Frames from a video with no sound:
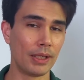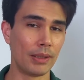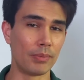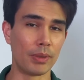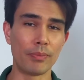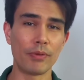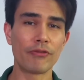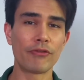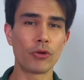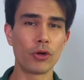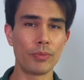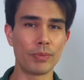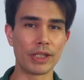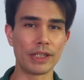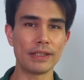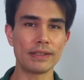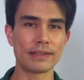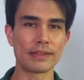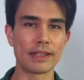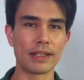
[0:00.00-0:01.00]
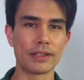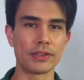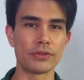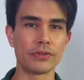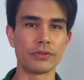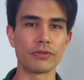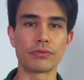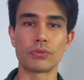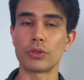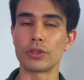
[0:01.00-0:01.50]
But before me, stay
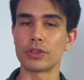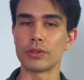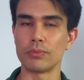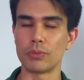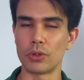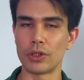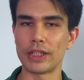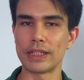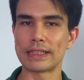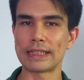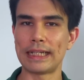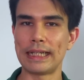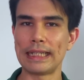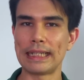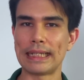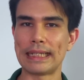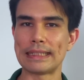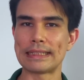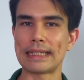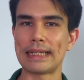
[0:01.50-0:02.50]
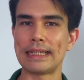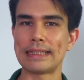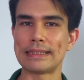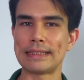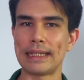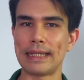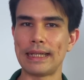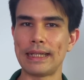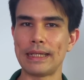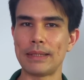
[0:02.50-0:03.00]
tuned for Good Morning Thailand at
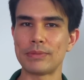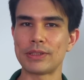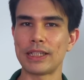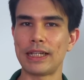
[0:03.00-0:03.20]
10 a.m.